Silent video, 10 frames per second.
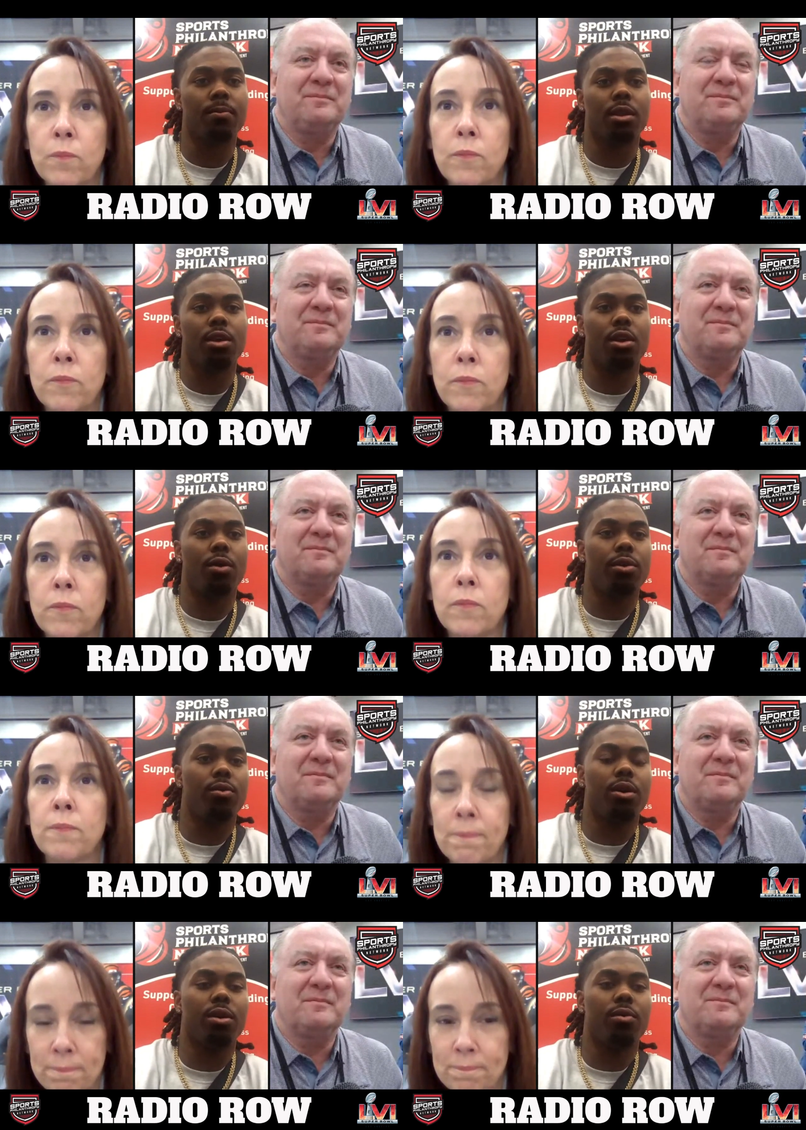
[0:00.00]
Speaker 1: You know, we
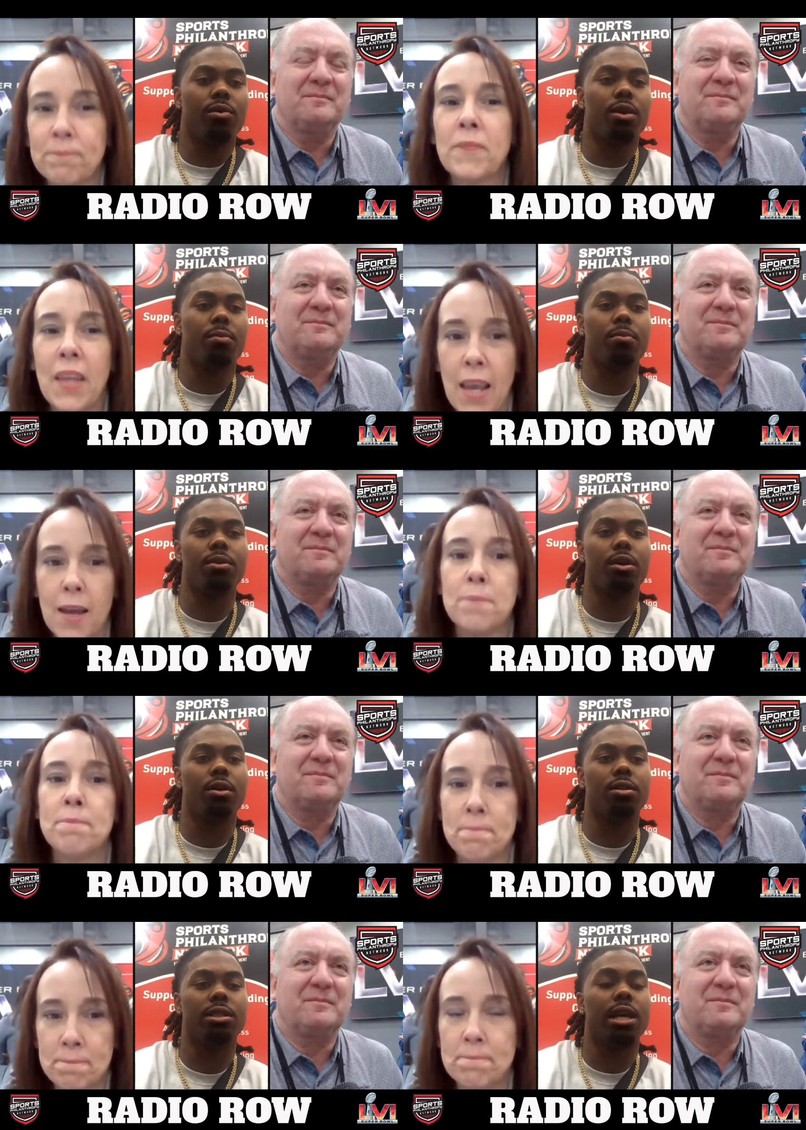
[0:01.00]
want to, we want to, you know,
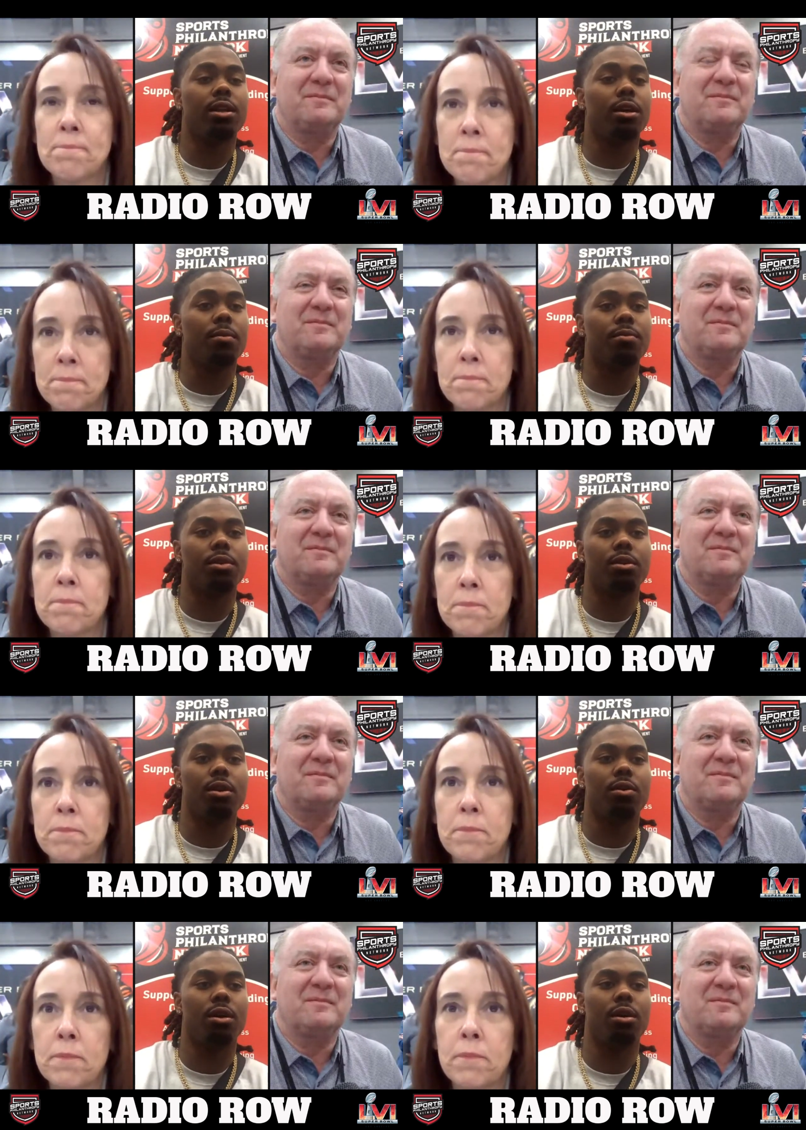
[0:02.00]
stand up, you
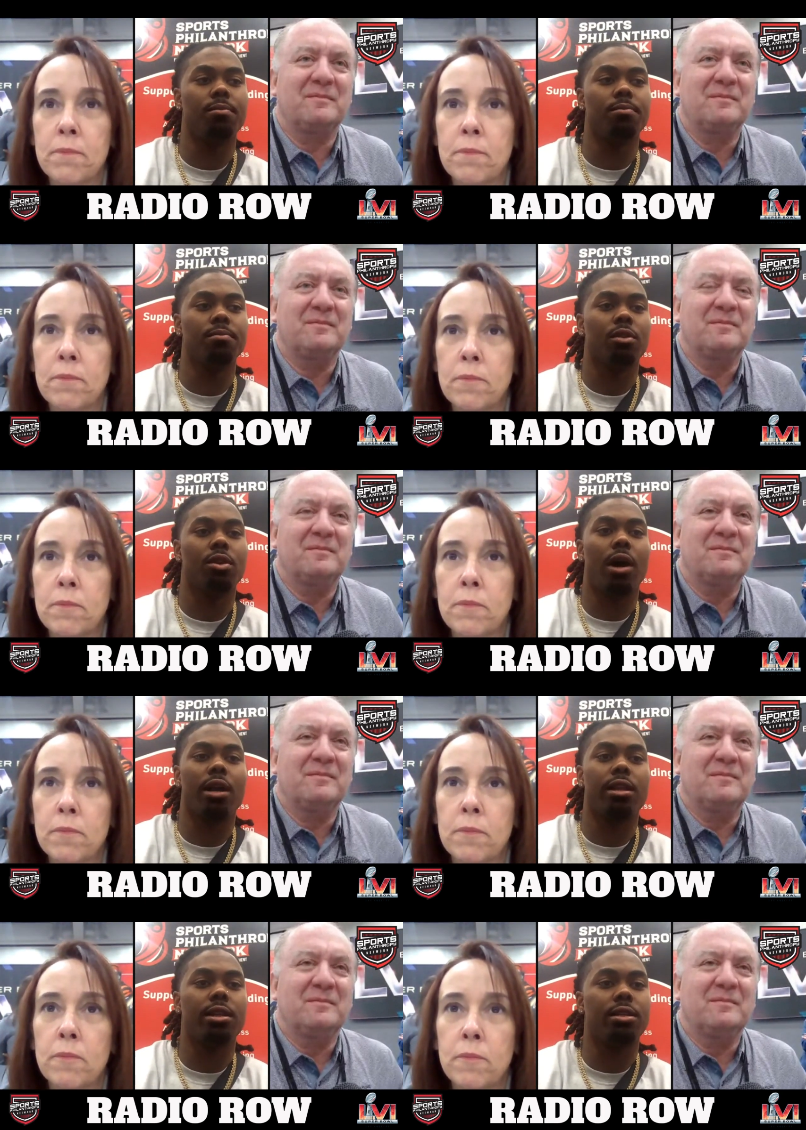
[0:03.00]
know, um, you know, how
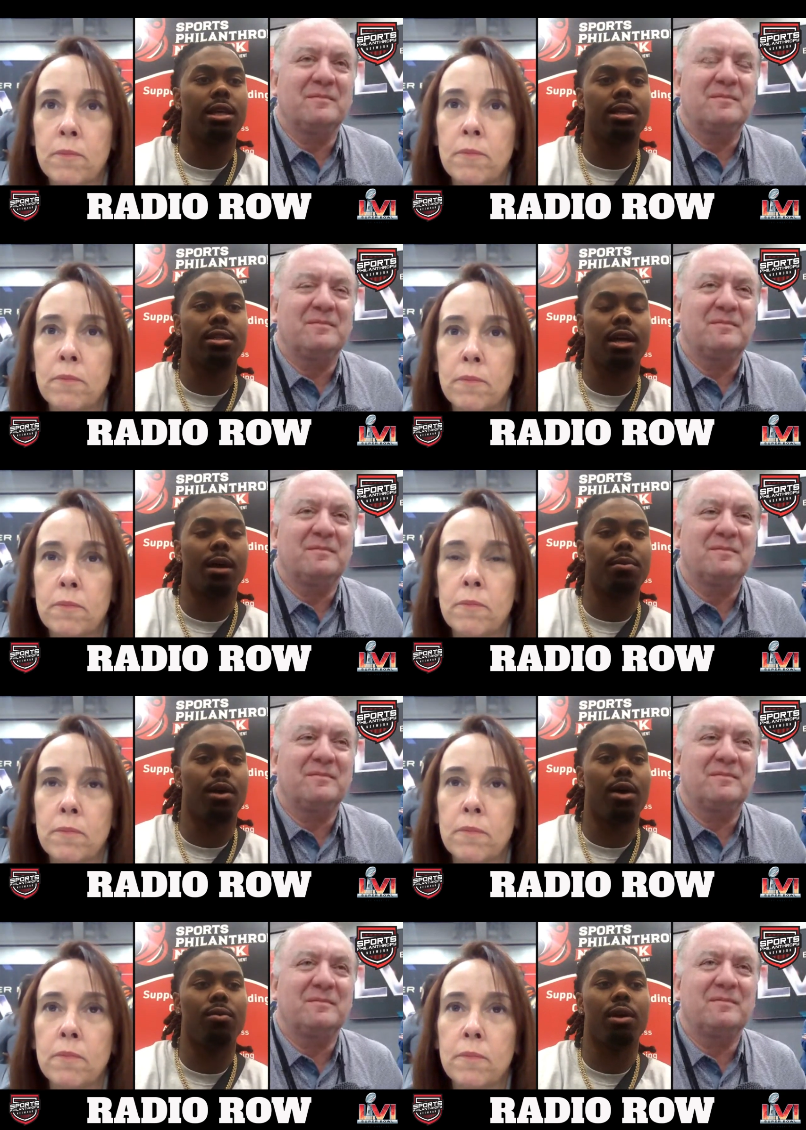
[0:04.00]
can these things stop? You know,
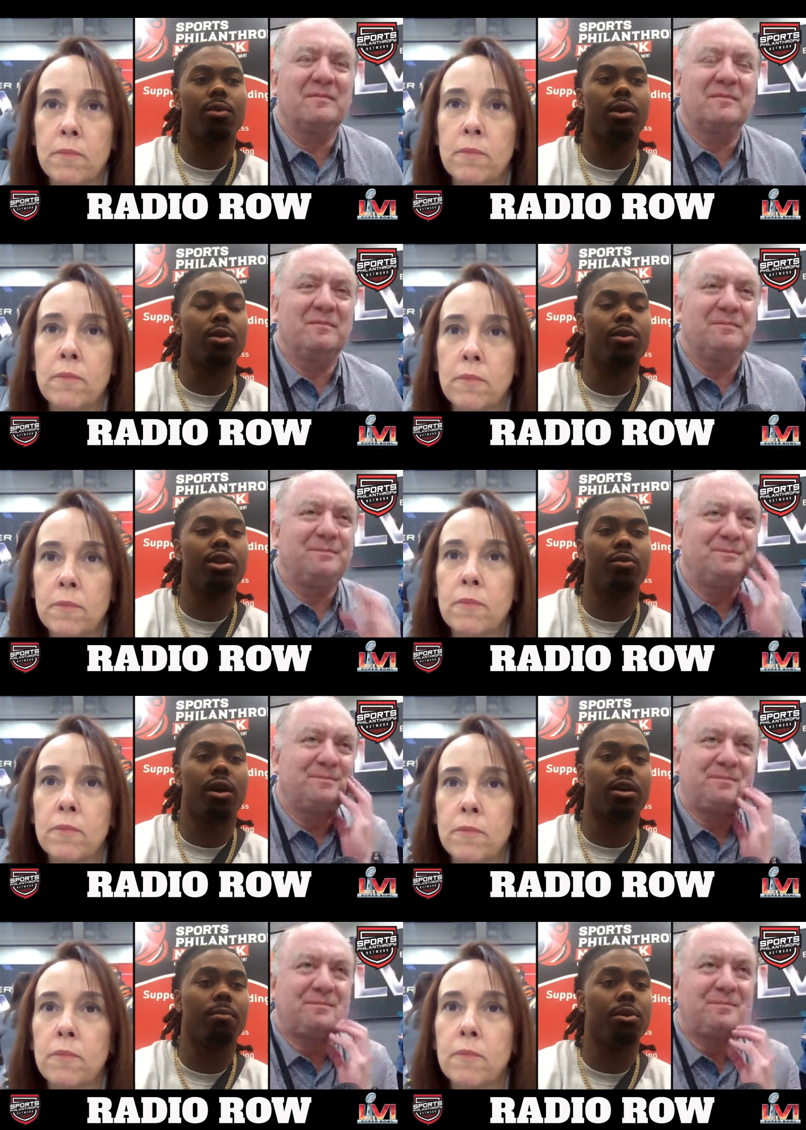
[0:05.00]
how, what, what can we do in
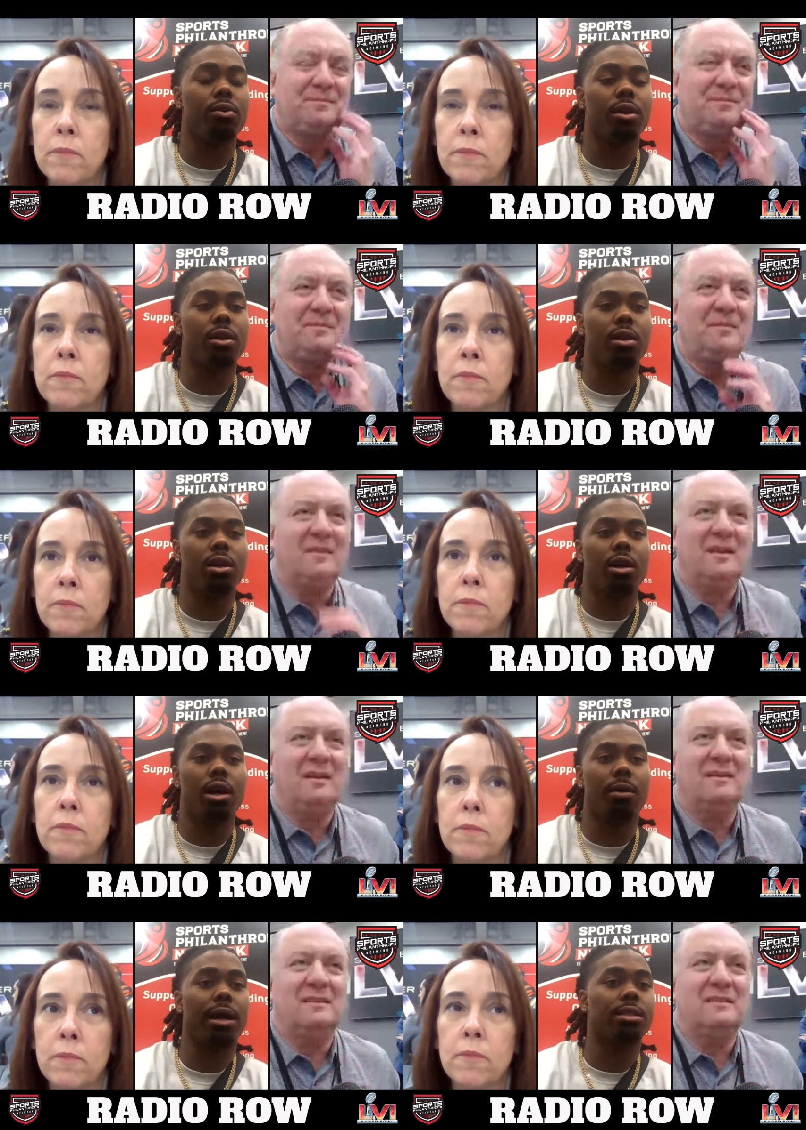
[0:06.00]
our community
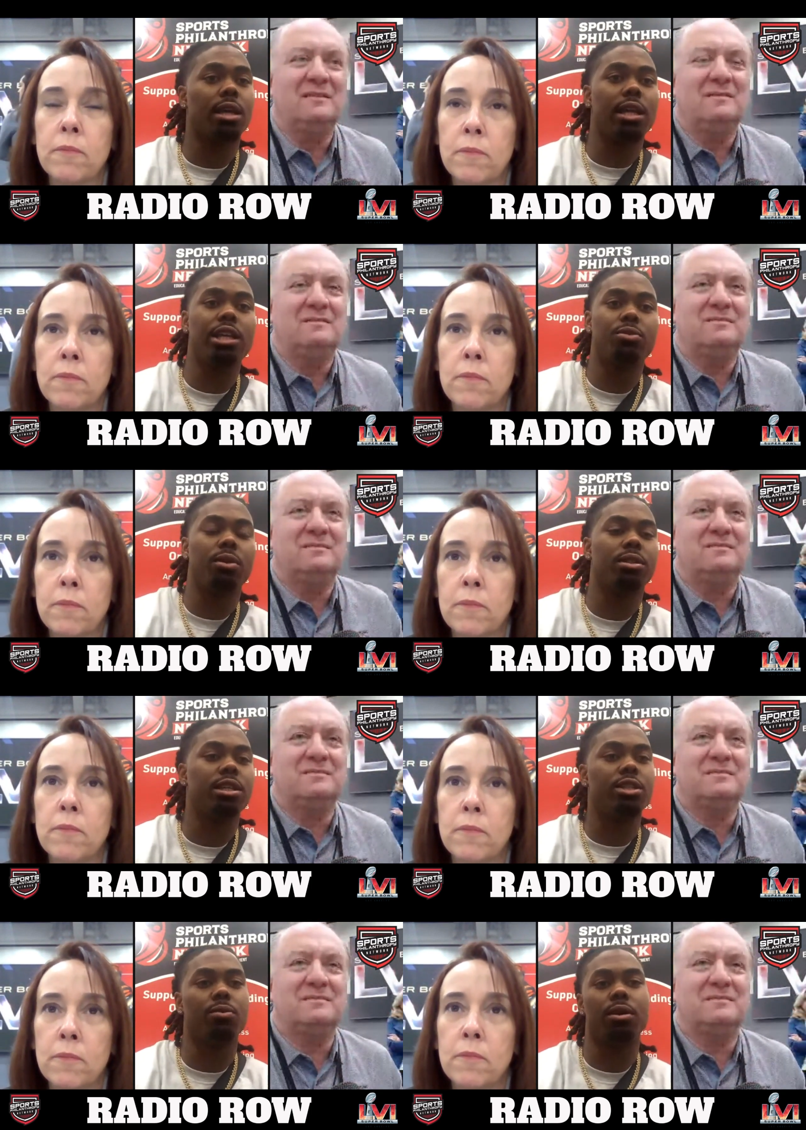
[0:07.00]
uh, like I said, each one
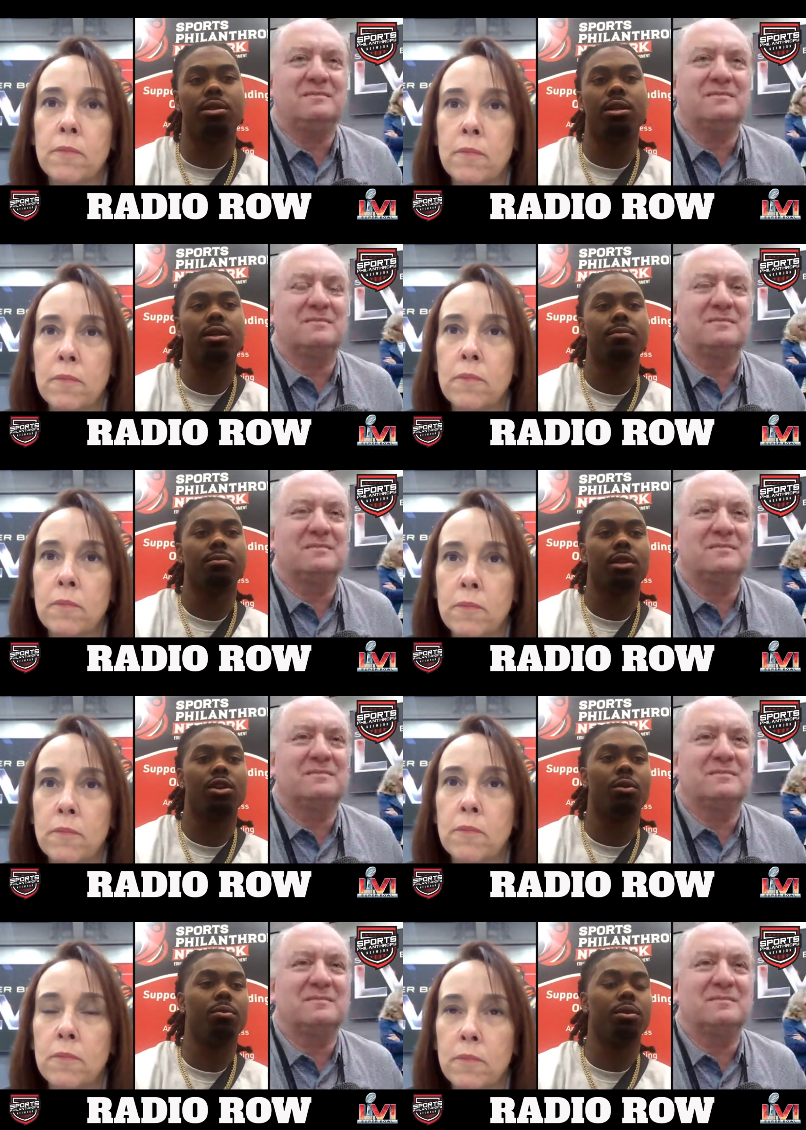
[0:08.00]
teach one to, you know,